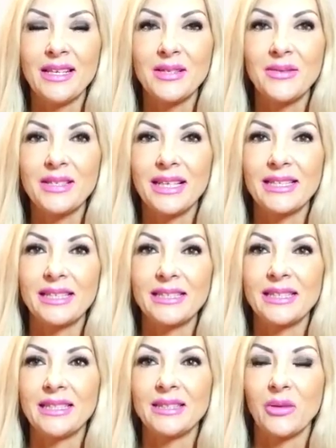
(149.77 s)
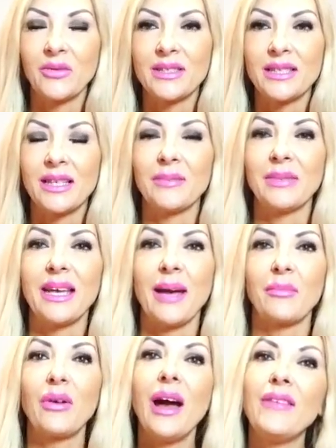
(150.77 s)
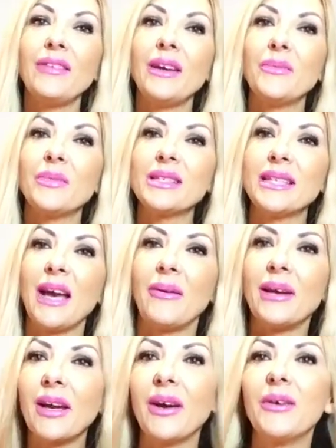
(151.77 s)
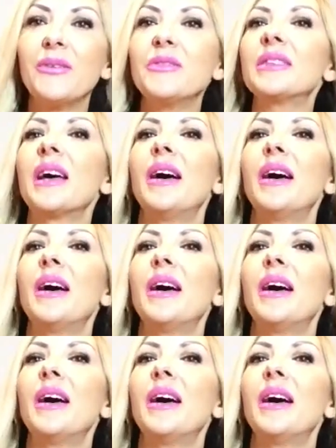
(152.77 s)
so his identity is obviously going to be kept private and we'll see how it goes.